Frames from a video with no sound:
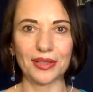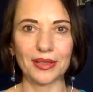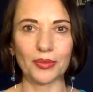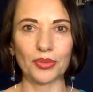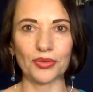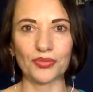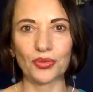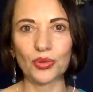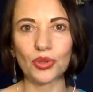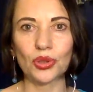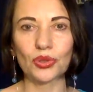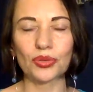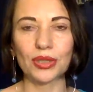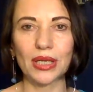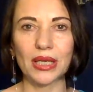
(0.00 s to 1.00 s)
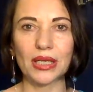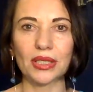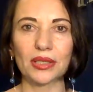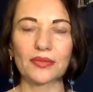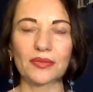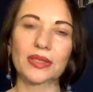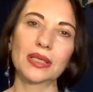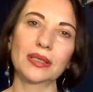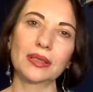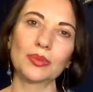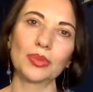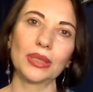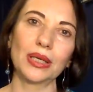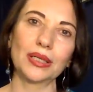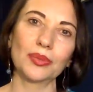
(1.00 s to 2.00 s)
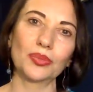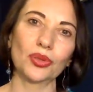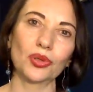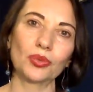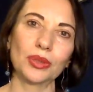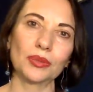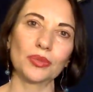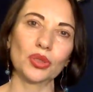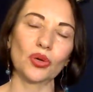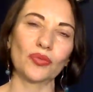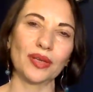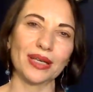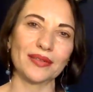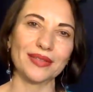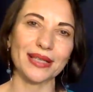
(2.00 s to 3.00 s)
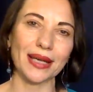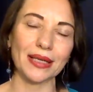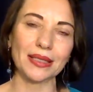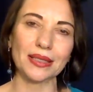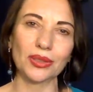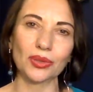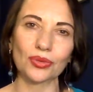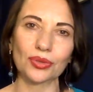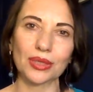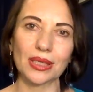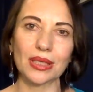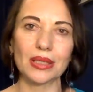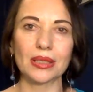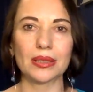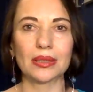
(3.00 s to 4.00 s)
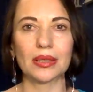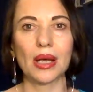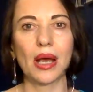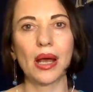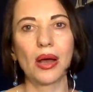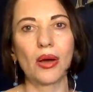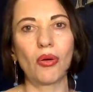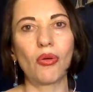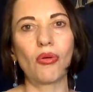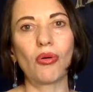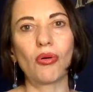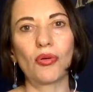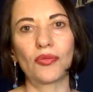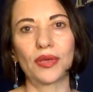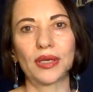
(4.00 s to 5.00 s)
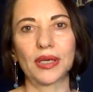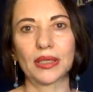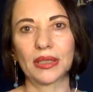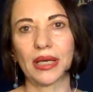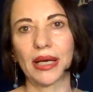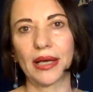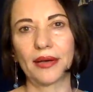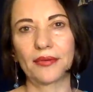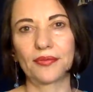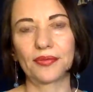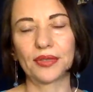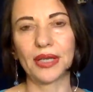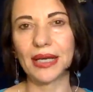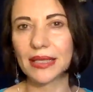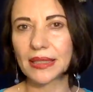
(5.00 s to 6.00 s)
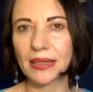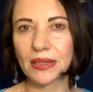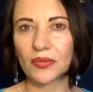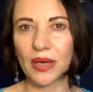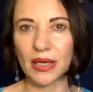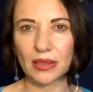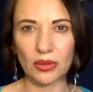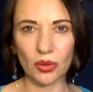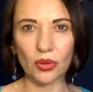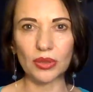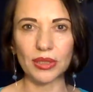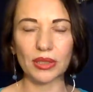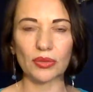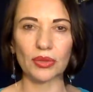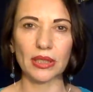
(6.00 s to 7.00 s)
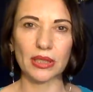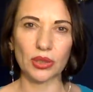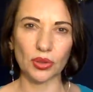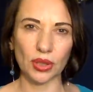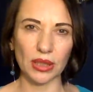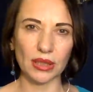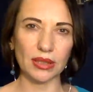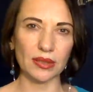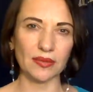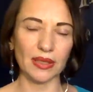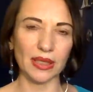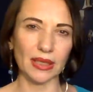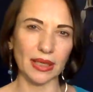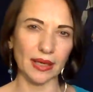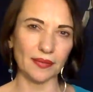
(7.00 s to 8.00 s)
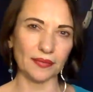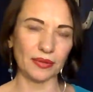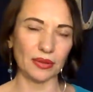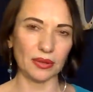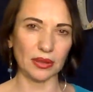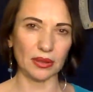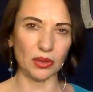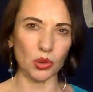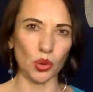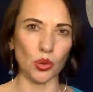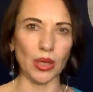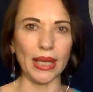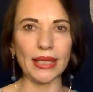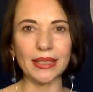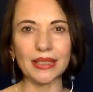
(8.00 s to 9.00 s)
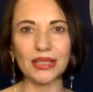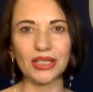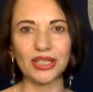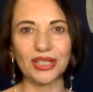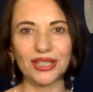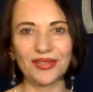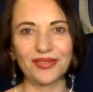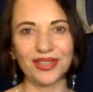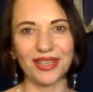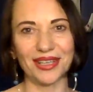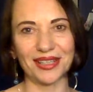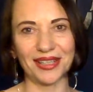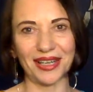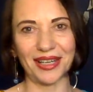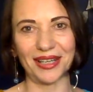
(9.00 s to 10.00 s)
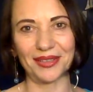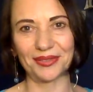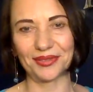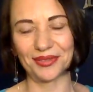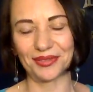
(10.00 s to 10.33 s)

profuse urination with kidney bladder problems, or we have scanty urination, or we can have night sweats. All this relates to kidney. We can have low energy. We can have,